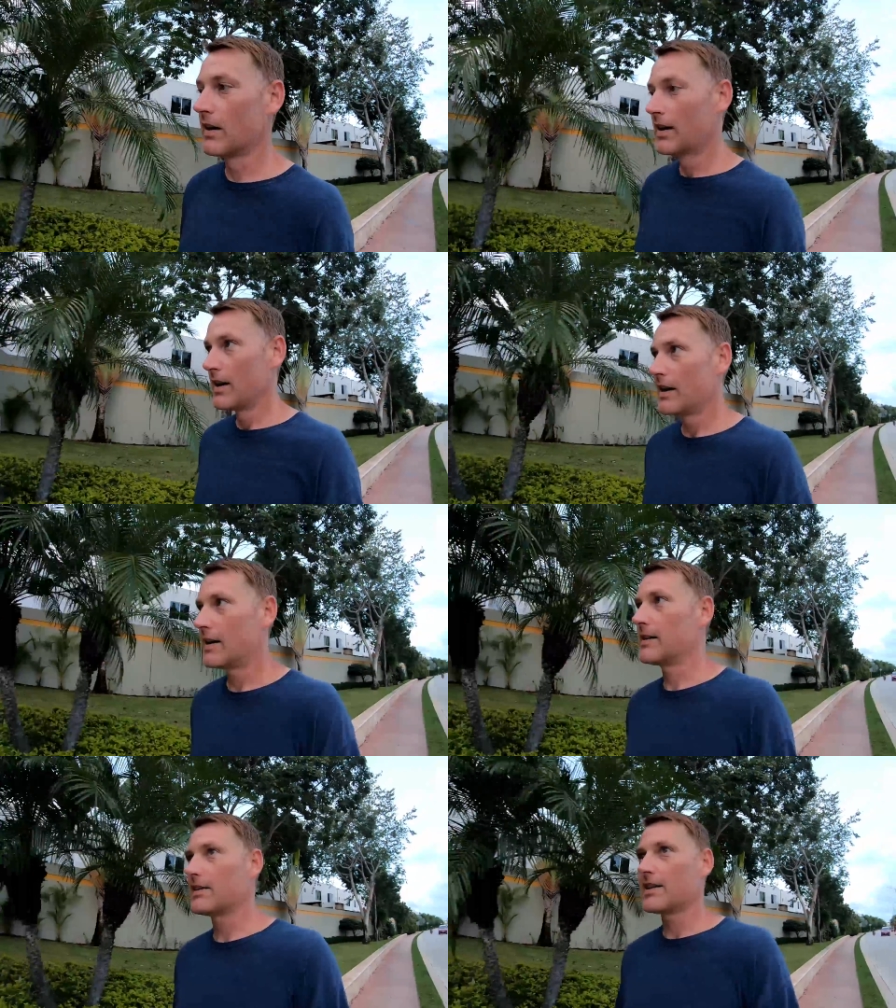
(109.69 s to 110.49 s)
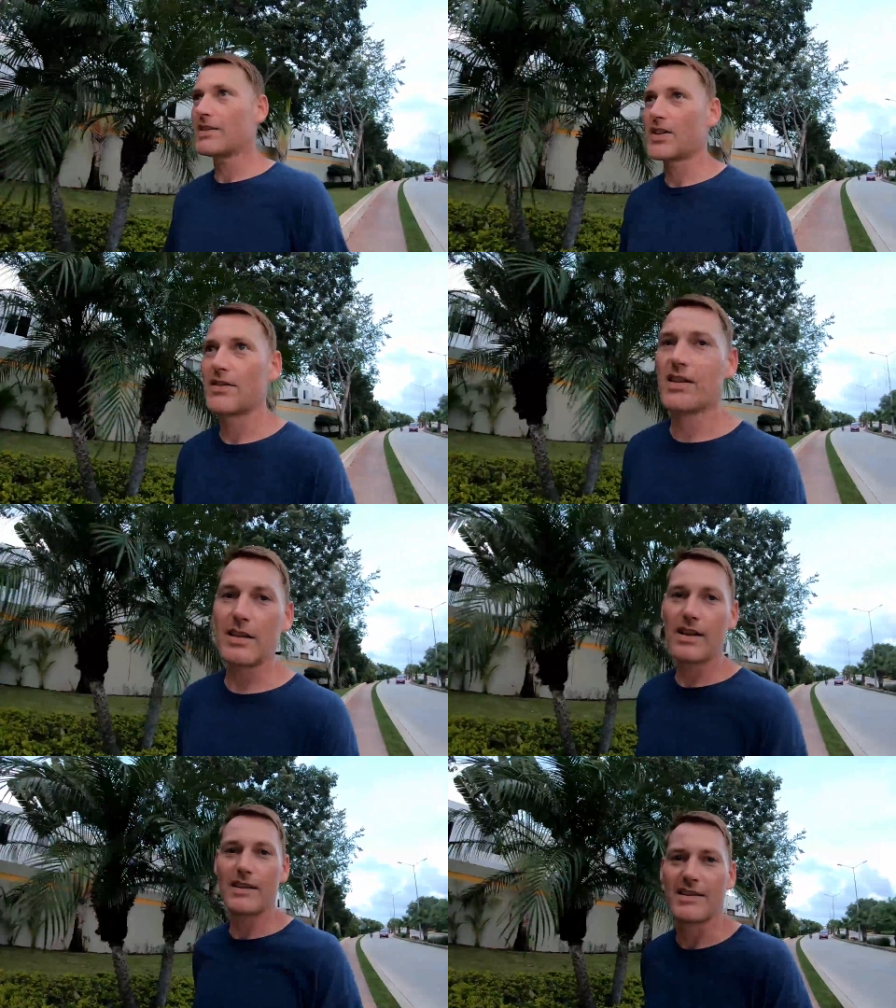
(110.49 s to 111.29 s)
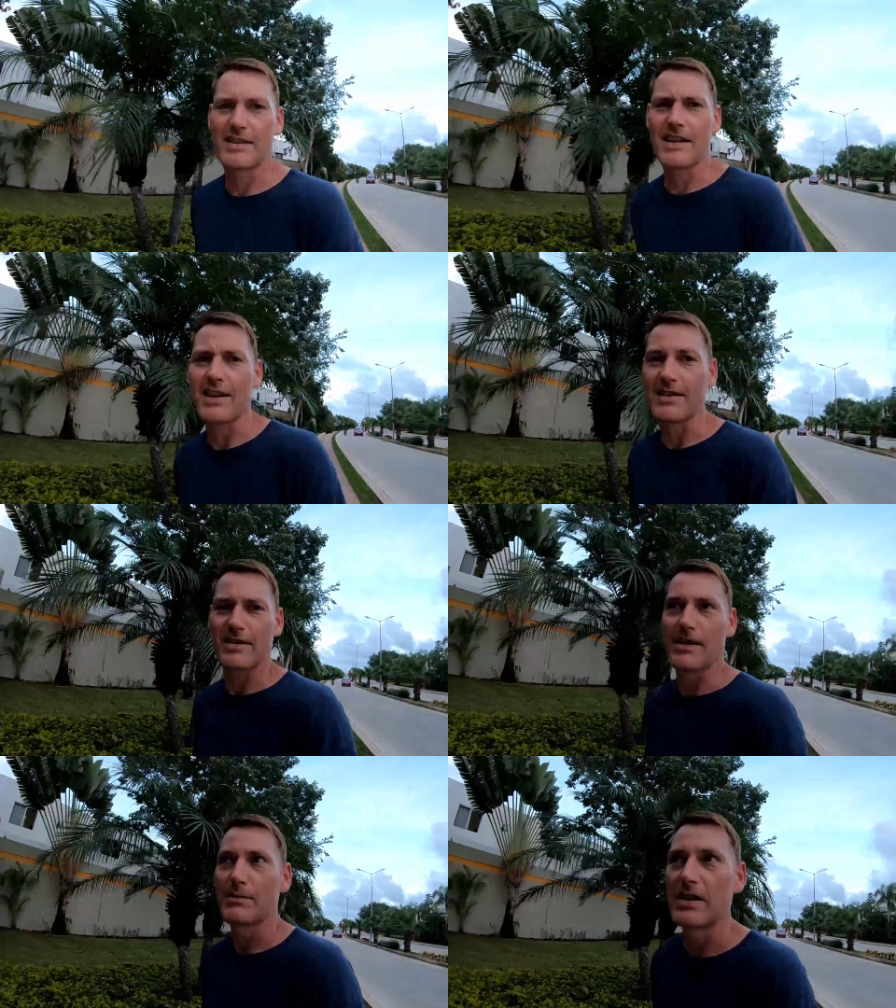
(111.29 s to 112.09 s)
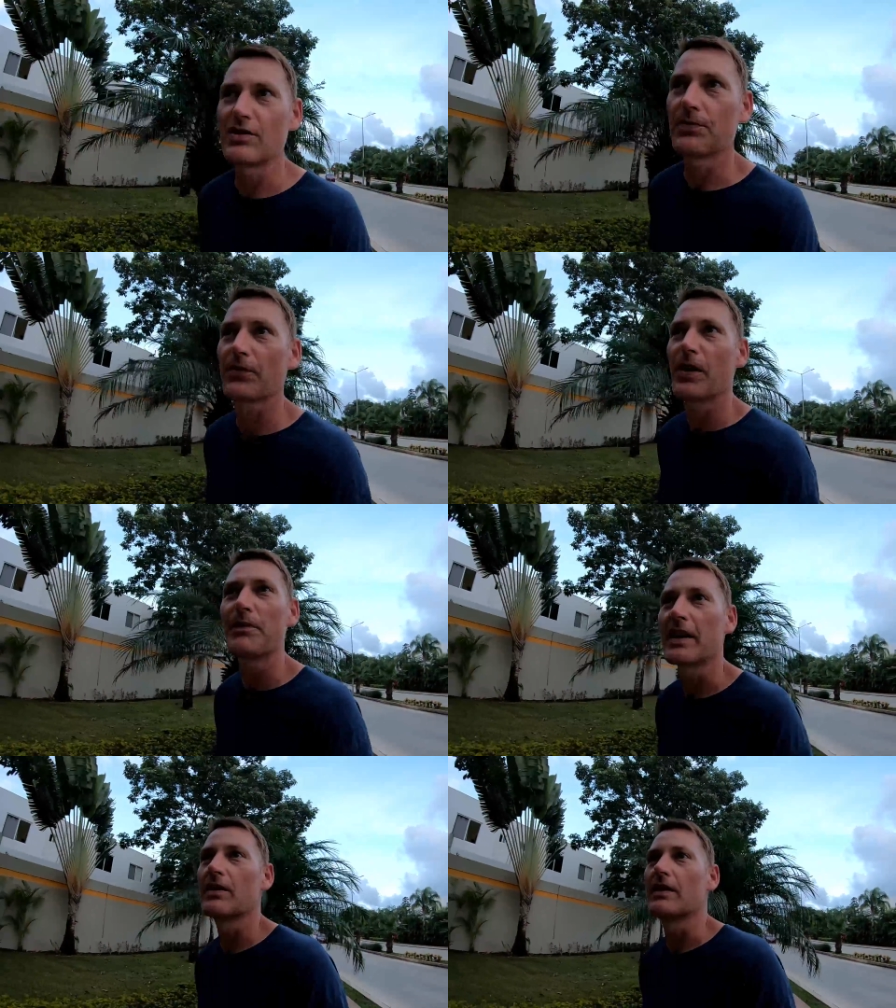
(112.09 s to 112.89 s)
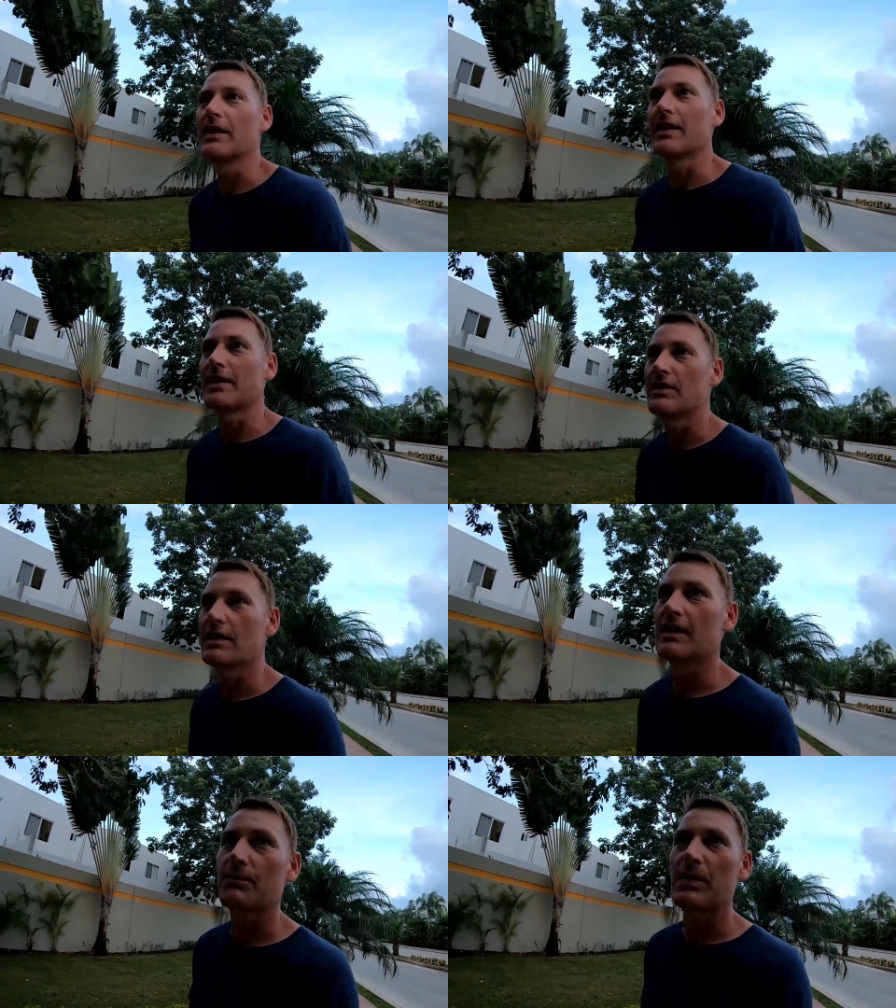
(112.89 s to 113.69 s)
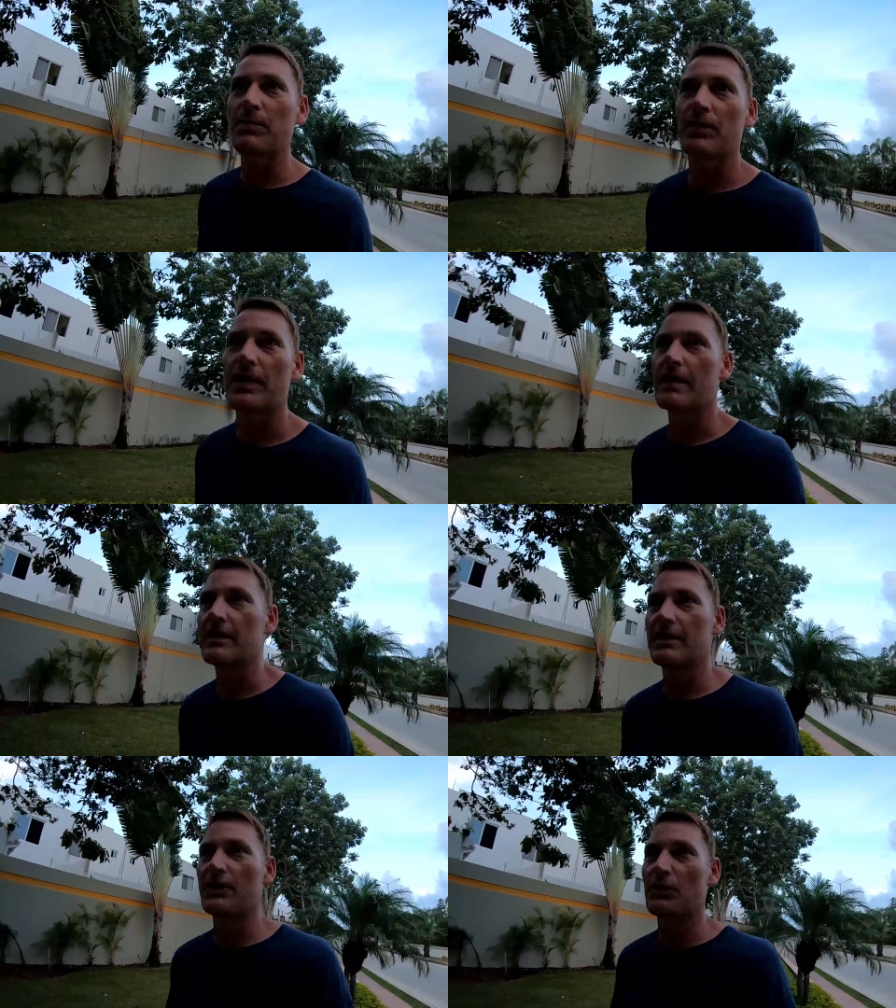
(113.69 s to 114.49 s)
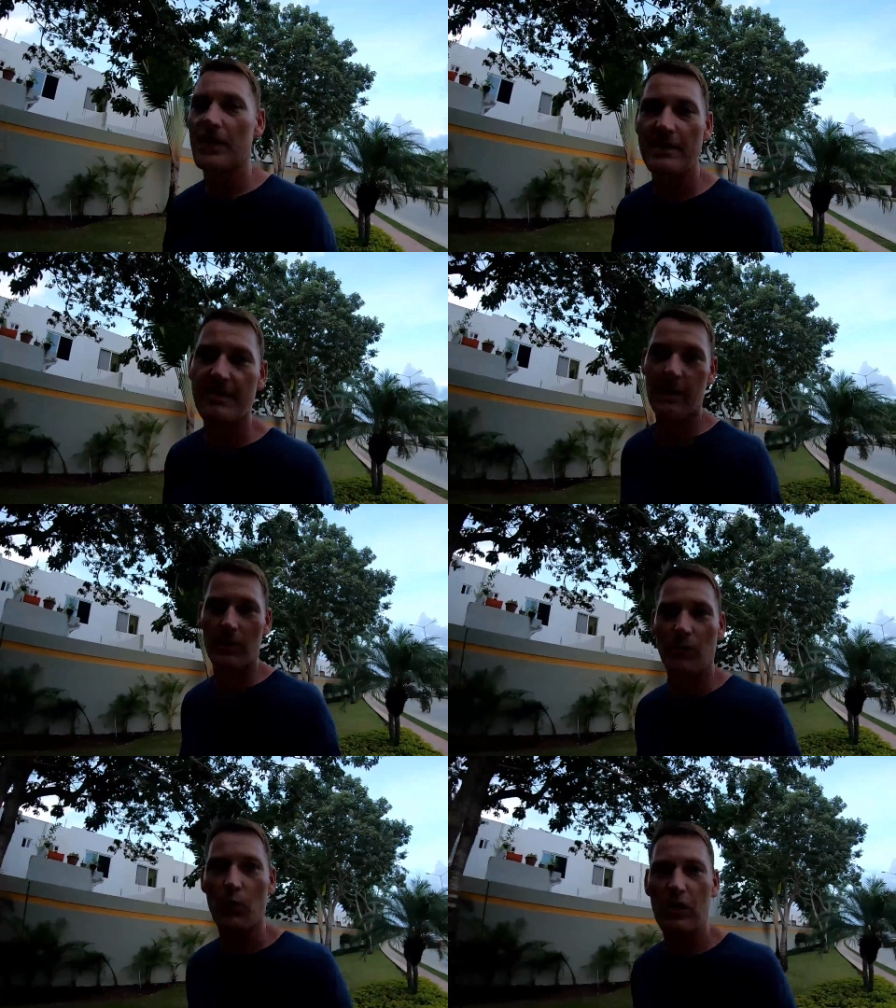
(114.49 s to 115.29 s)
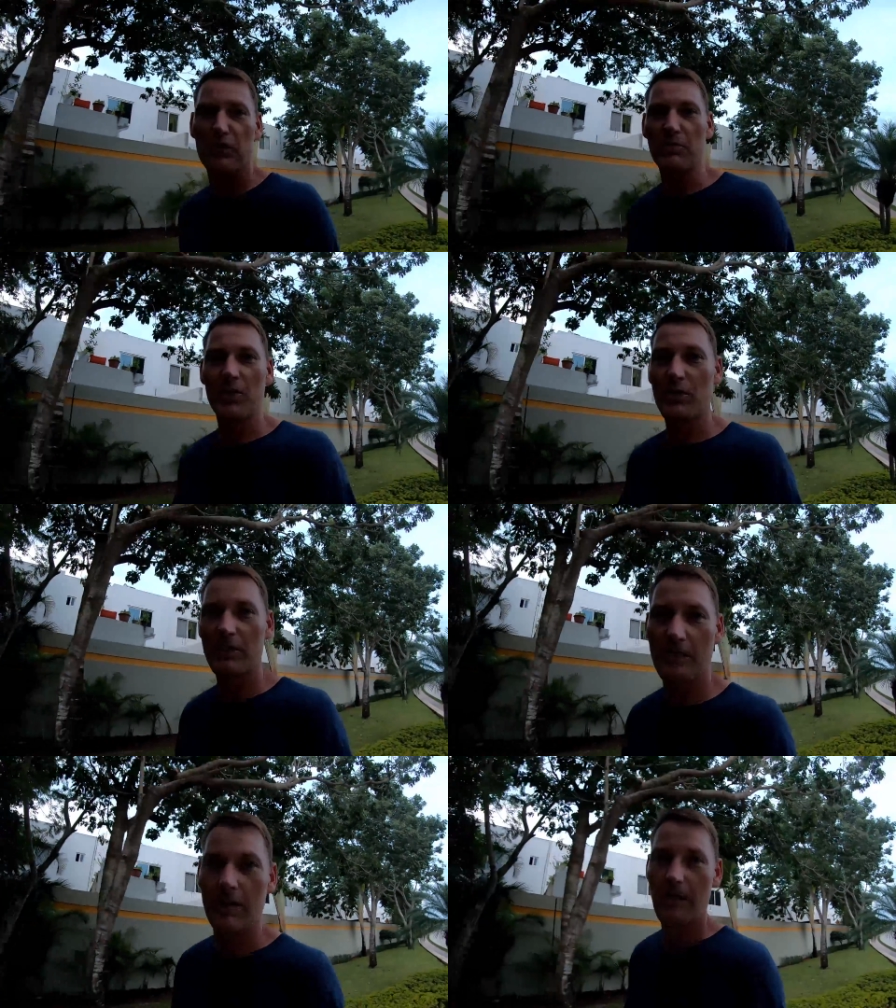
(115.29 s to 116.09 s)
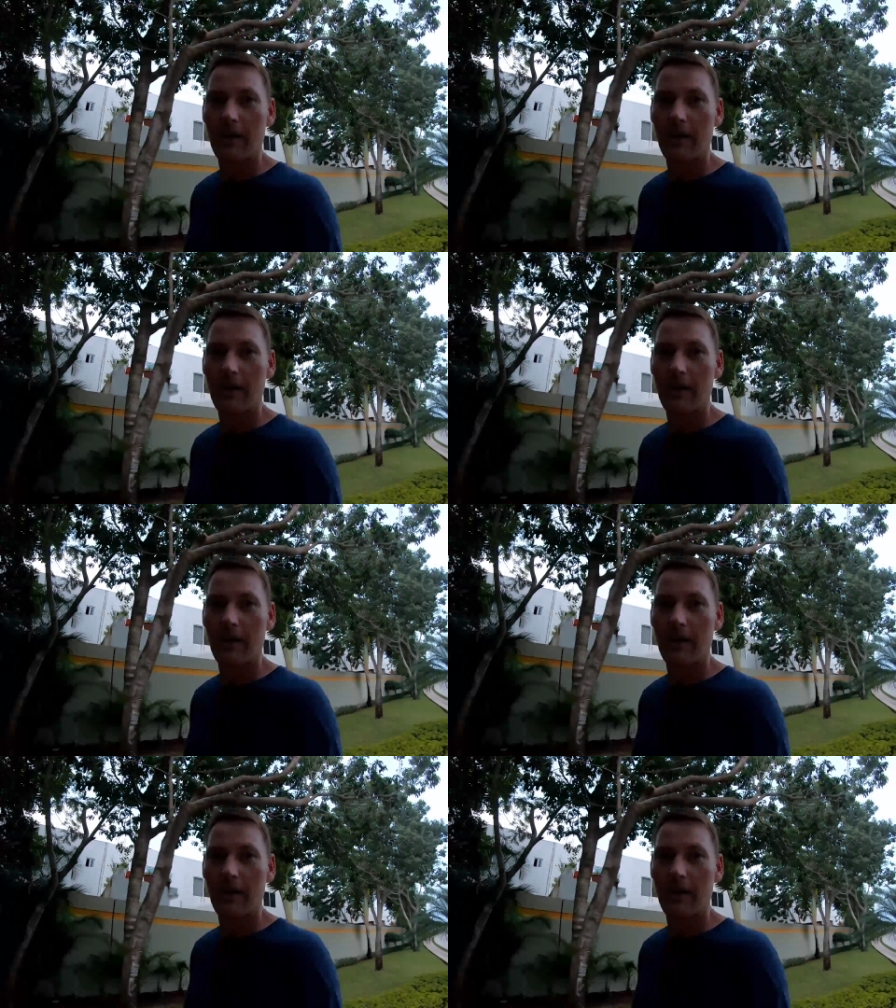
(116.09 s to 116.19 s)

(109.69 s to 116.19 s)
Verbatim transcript: Uh, you get that in the United States. I mean, you're from there, and you get people that don't necessarily welcome you into